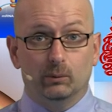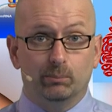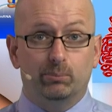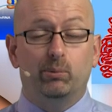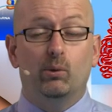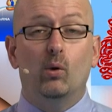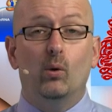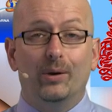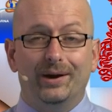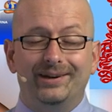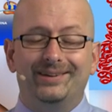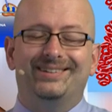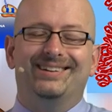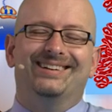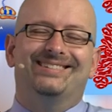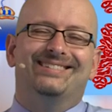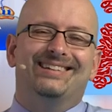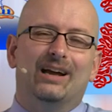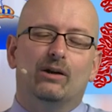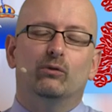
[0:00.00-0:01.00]
point.
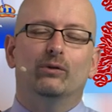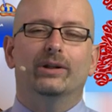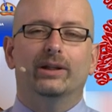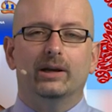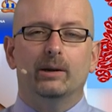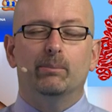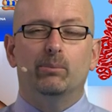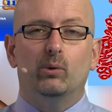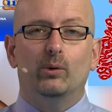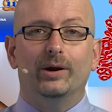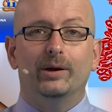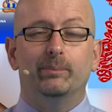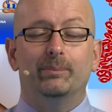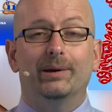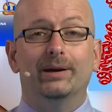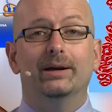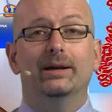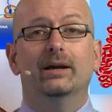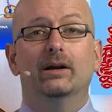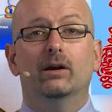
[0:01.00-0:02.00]
It's not really a point,
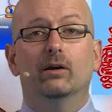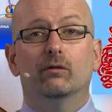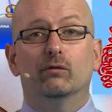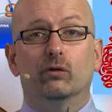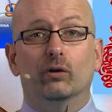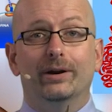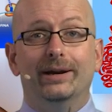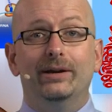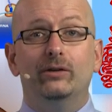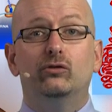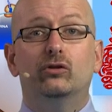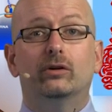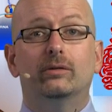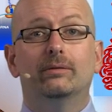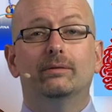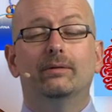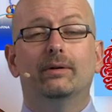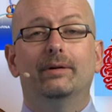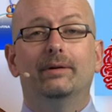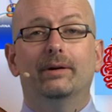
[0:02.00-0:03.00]
but for each
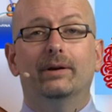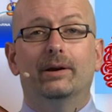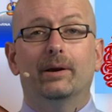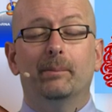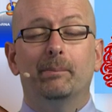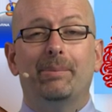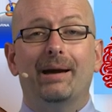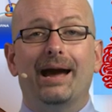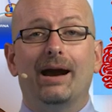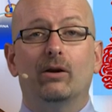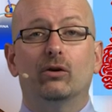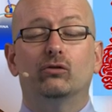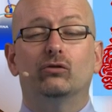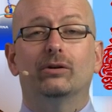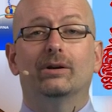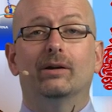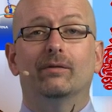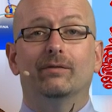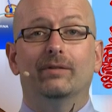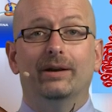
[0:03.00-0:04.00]

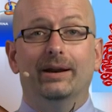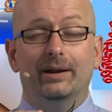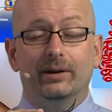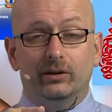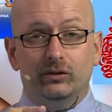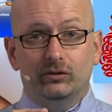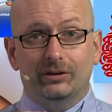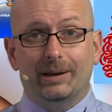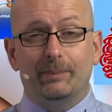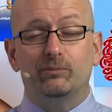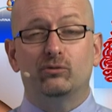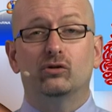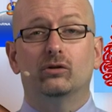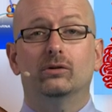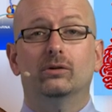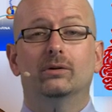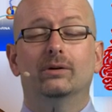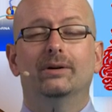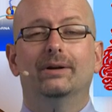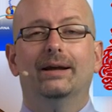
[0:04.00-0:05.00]
comparison of an
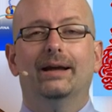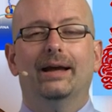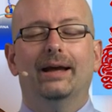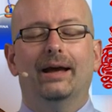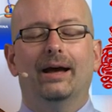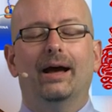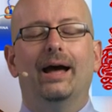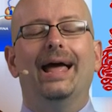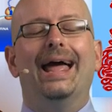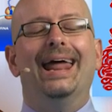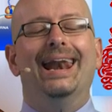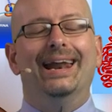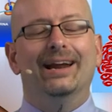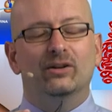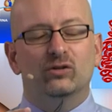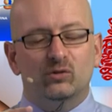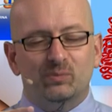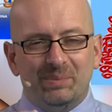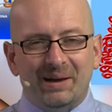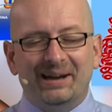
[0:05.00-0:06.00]
exception and
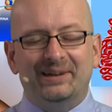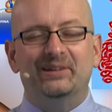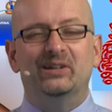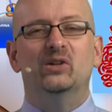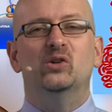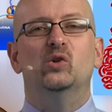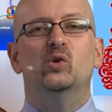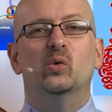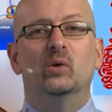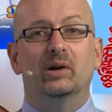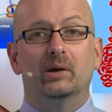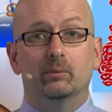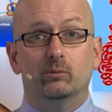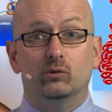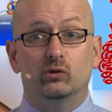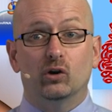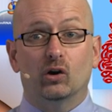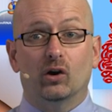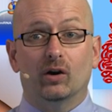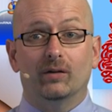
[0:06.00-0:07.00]
expected to an
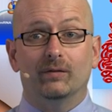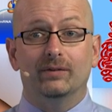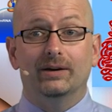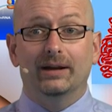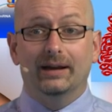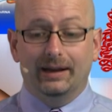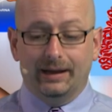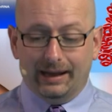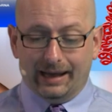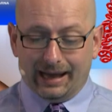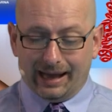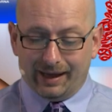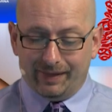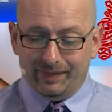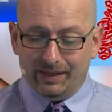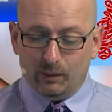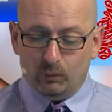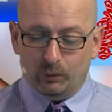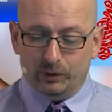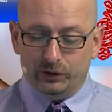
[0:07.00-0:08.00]
observed.
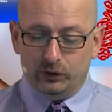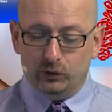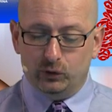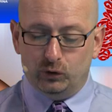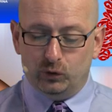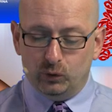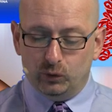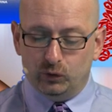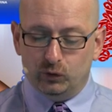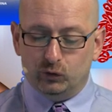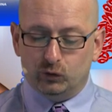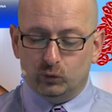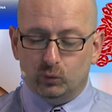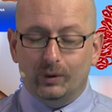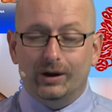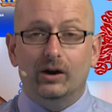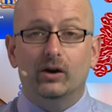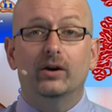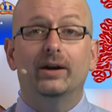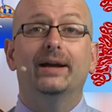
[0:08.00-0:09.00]
And then when you do the
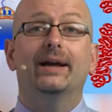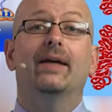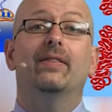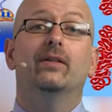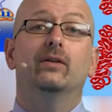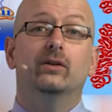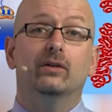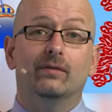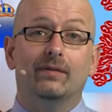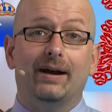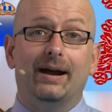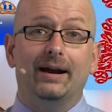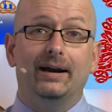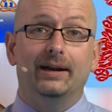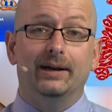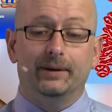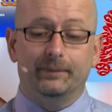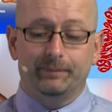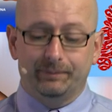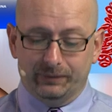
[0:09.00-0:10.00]
squaring and the
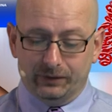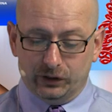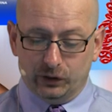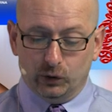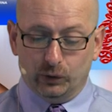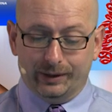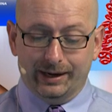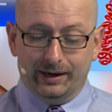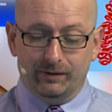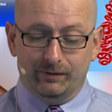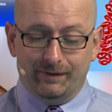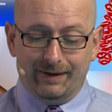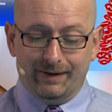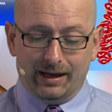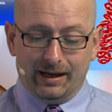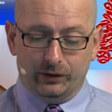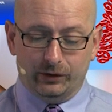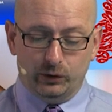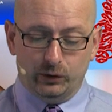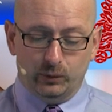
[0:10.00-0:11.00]
dividing, you'll get a
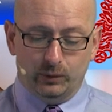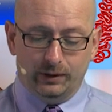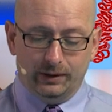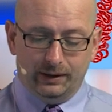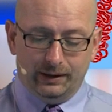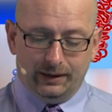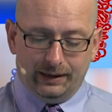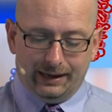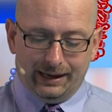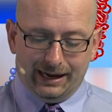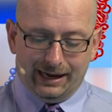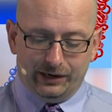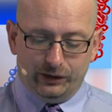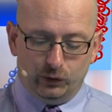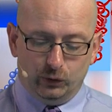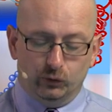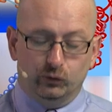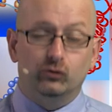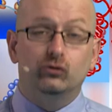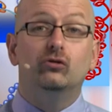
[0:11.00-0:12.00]
value, and
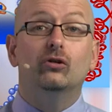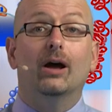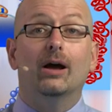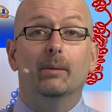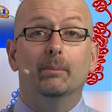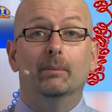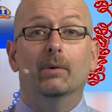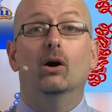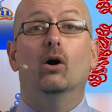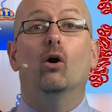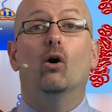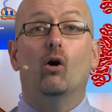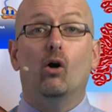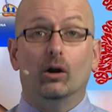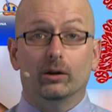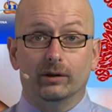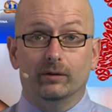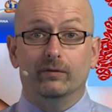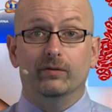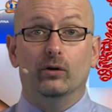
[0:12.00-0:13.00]
you'll sum
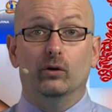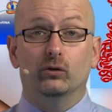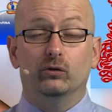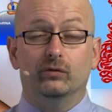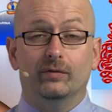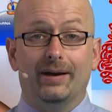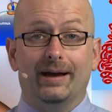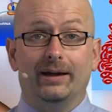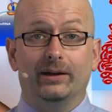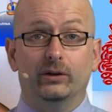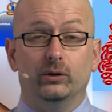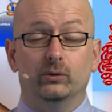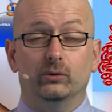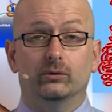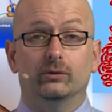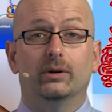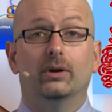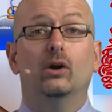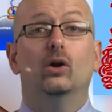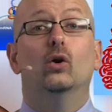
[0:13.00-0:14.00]
all of those
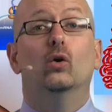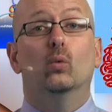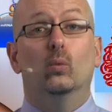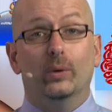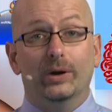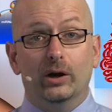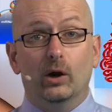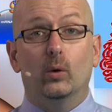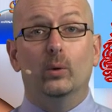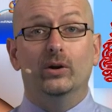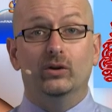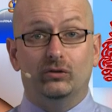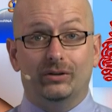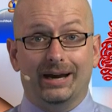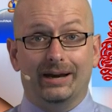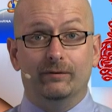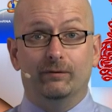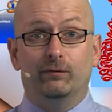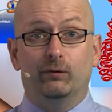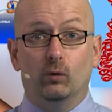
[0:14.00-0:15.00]
values. We always
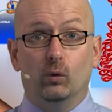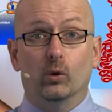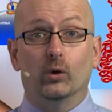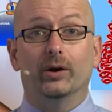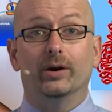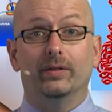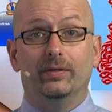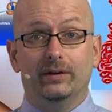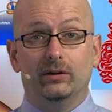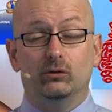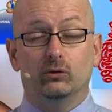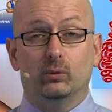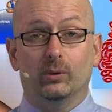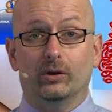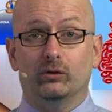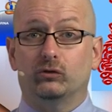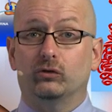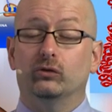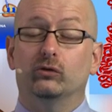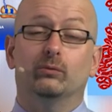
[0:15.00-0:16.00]
had 4 in these
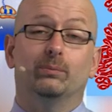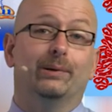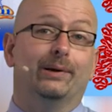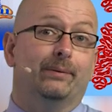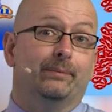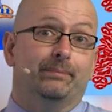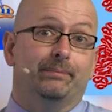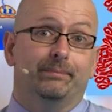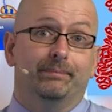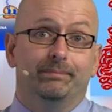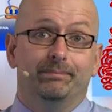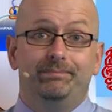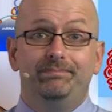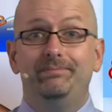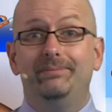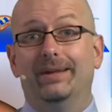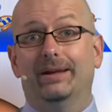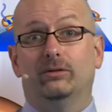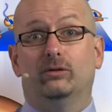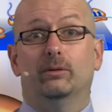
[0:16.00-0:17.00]
questions, but
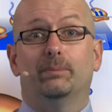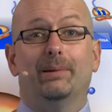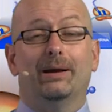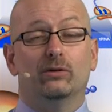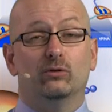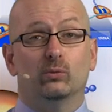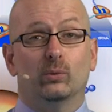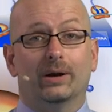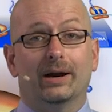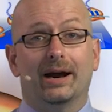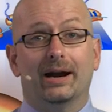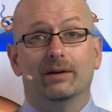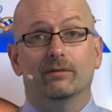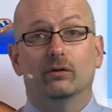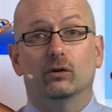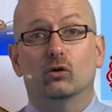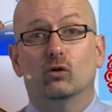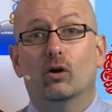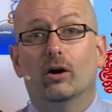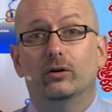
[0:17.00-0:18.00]
it depends what kind of a
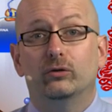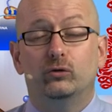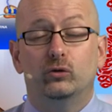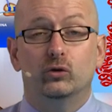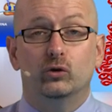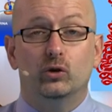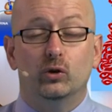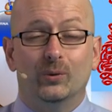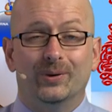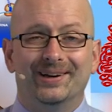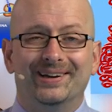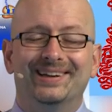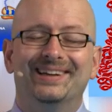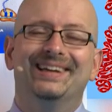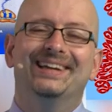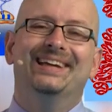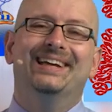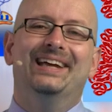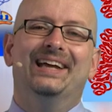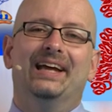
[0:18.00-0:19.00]
cross you're doing
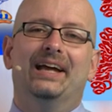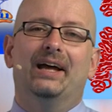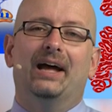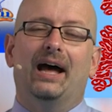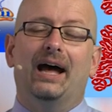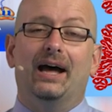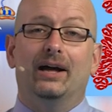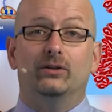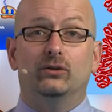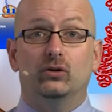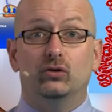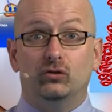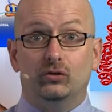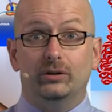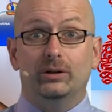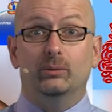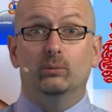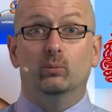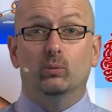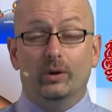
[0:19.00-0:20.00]
to
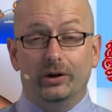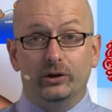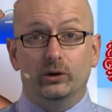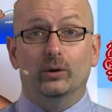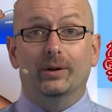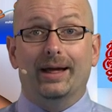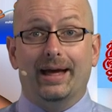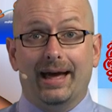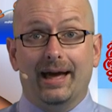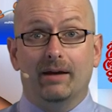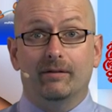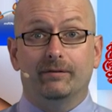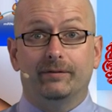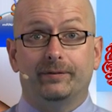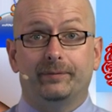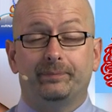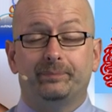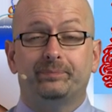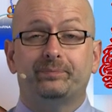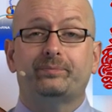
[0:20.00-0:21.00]
see what you'll have.
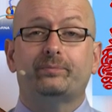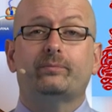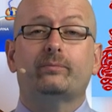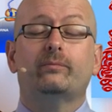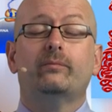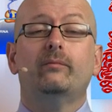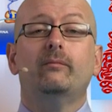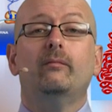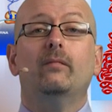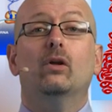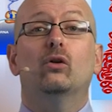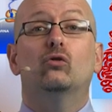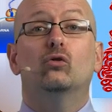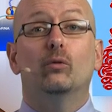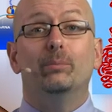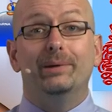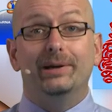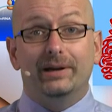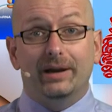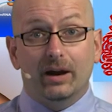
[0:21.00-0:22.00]
So
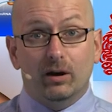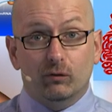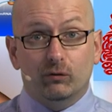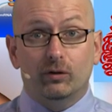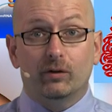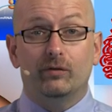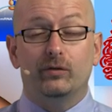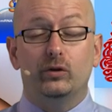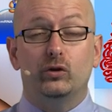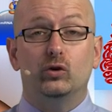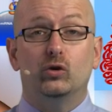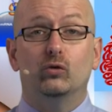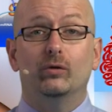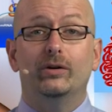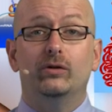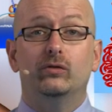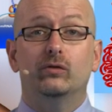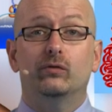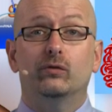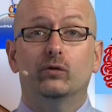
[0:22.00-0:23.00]
be careful of the
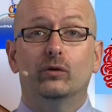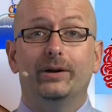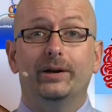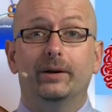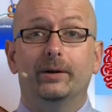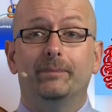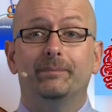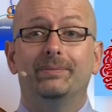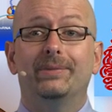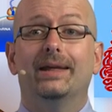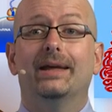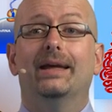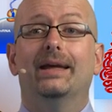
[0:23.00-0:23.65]
degrees of freedom.